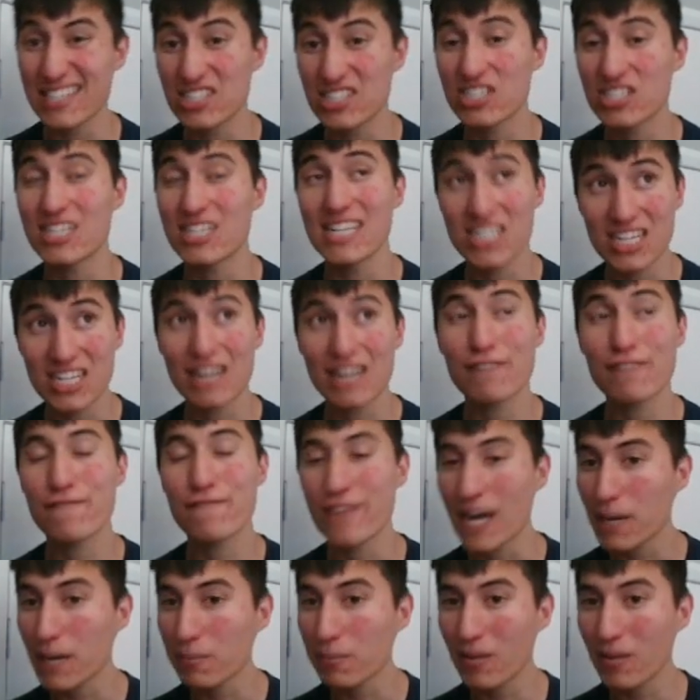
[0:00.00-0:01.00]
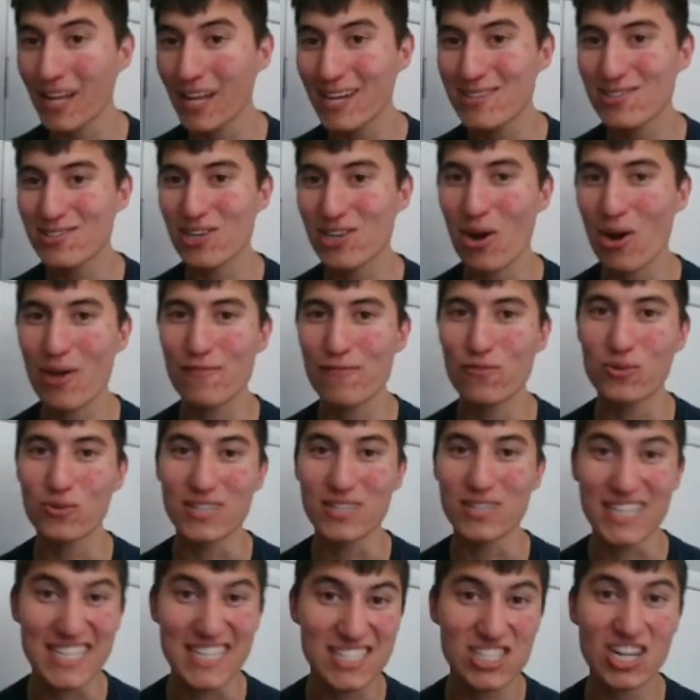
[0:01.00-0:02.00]
ditching Foul Play, so going for
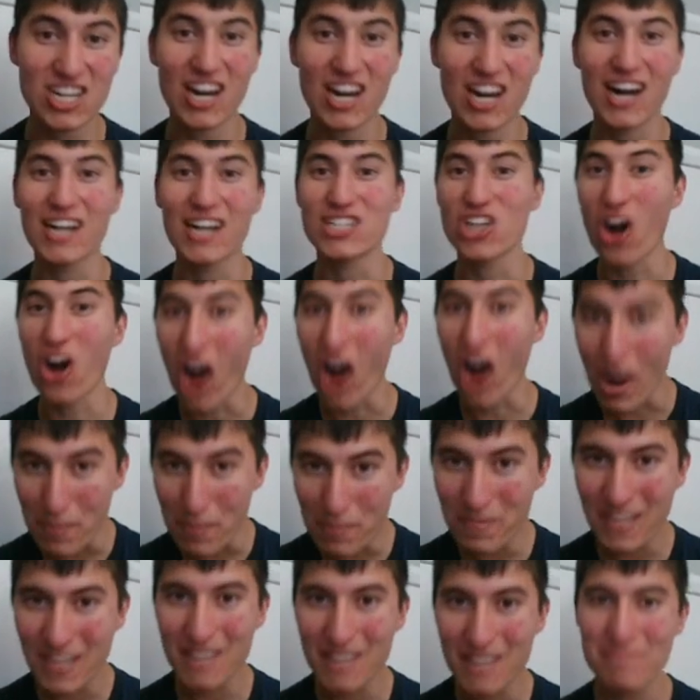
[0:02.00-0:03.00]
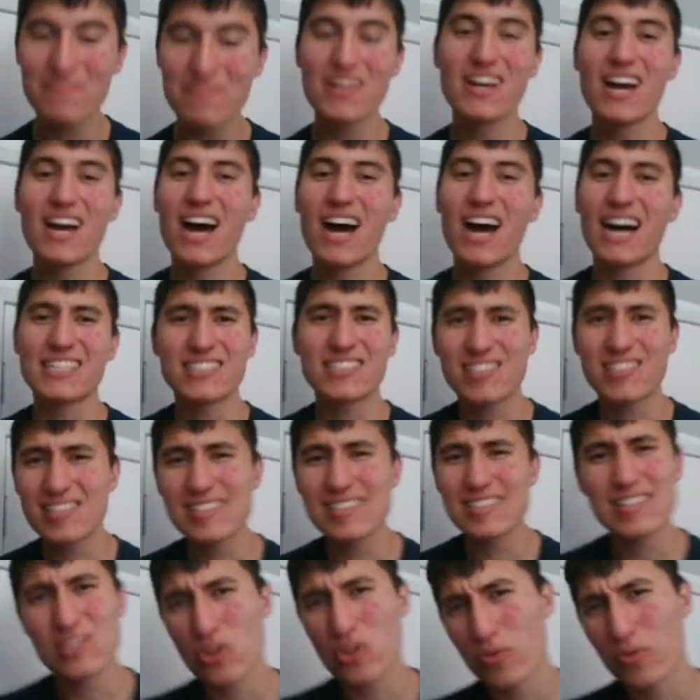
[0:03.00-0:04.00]
Discharge Hyper Beam, just because
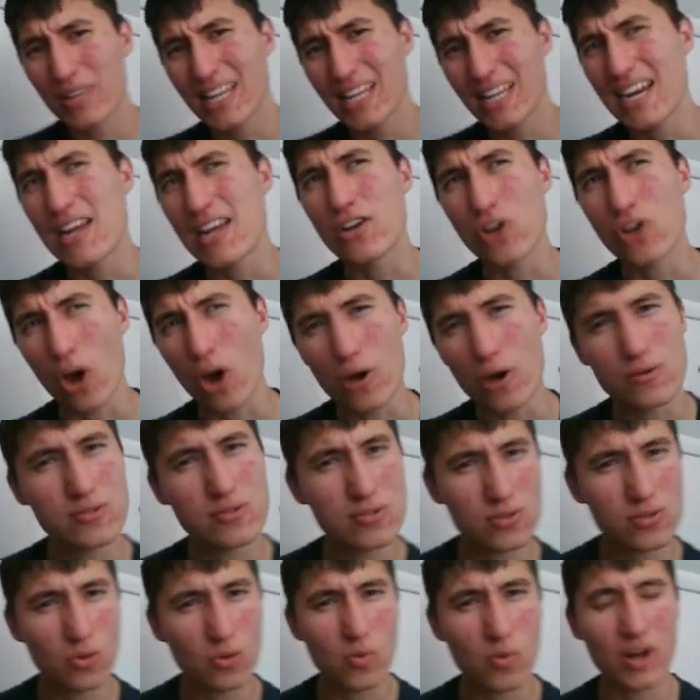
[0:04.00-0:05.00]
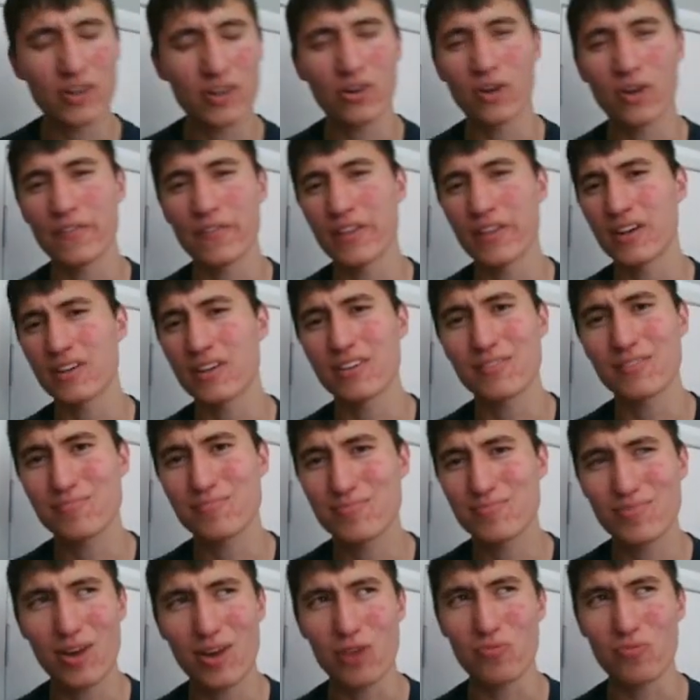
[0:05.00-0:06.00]
there's not really any ghosts or whatnot that are
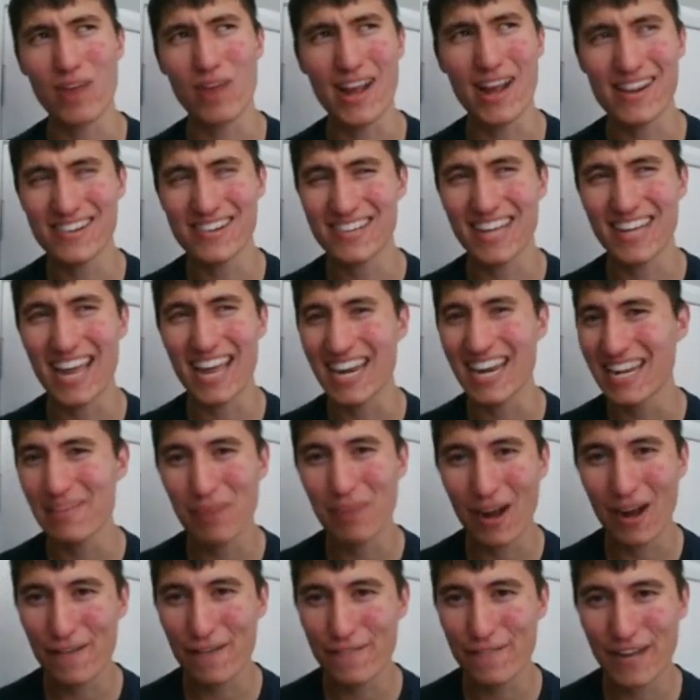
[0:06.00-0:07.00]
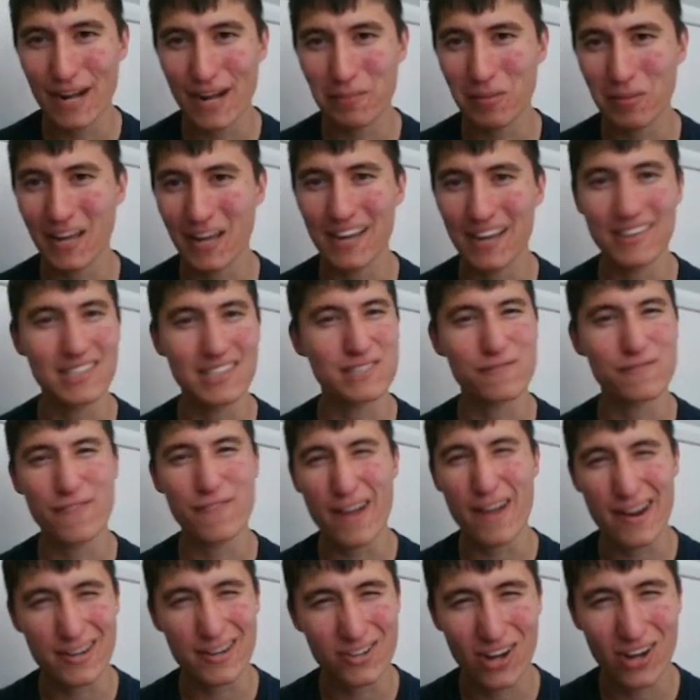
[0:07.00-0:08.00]
around to get hit by Foul Play. There's
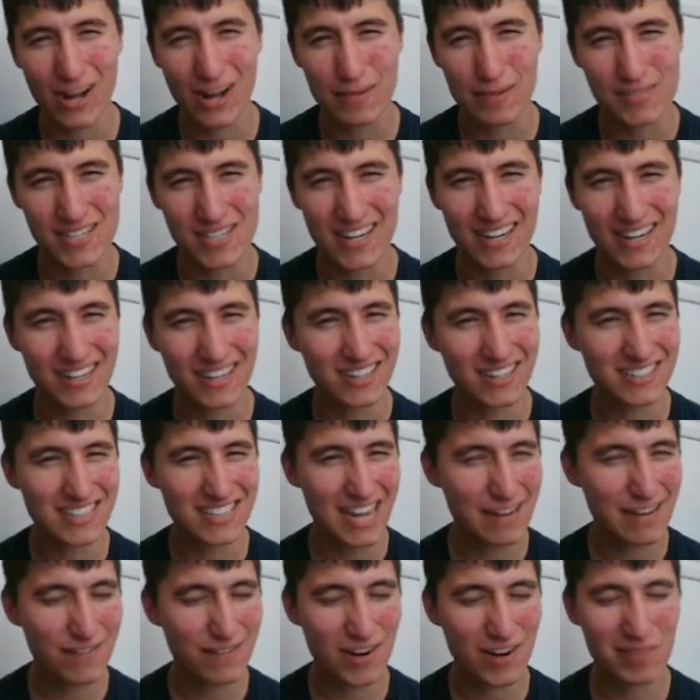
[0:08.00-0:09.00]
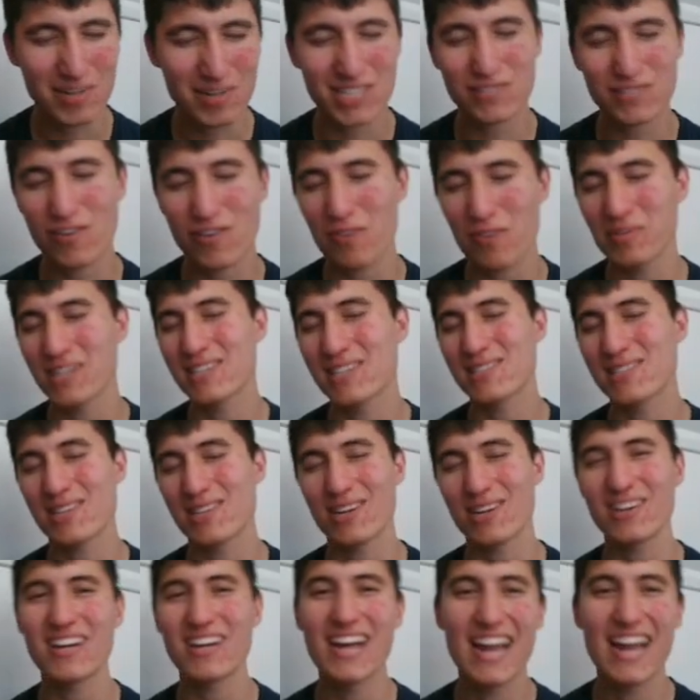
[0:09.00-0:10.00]
fairy types that aren't going to take very much from it.
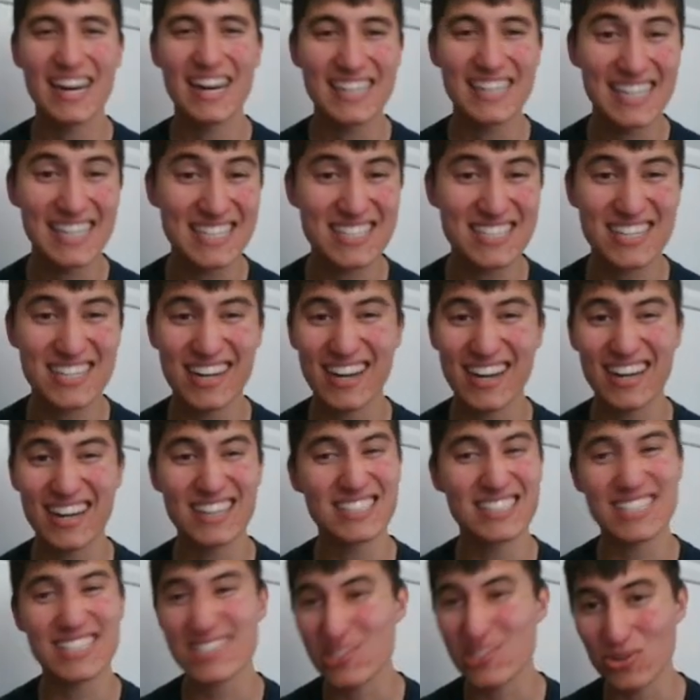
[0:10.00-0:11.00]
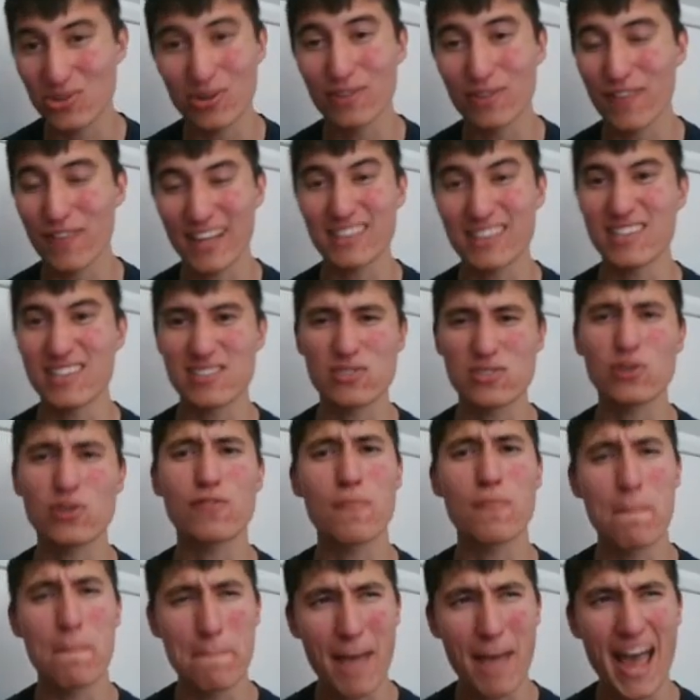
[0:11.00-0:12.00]
So Discharge is sort of like the sort of
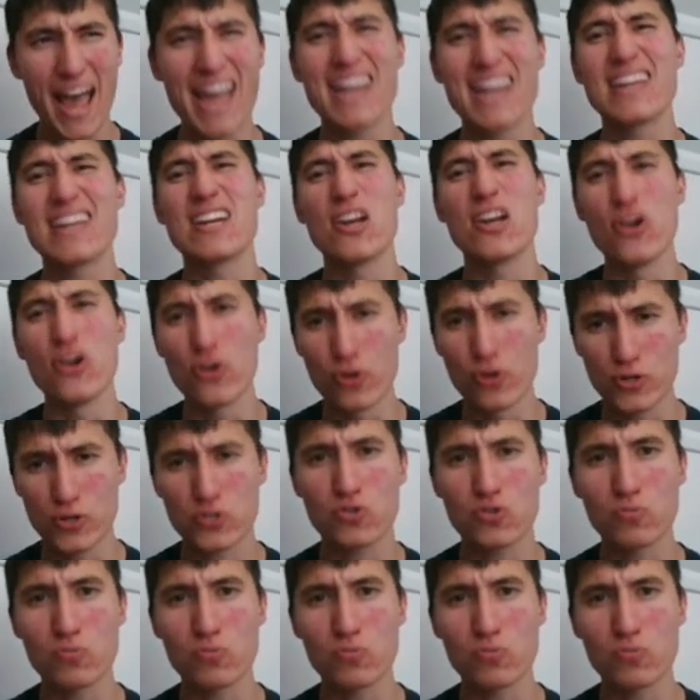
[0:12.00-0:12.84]
main and neutral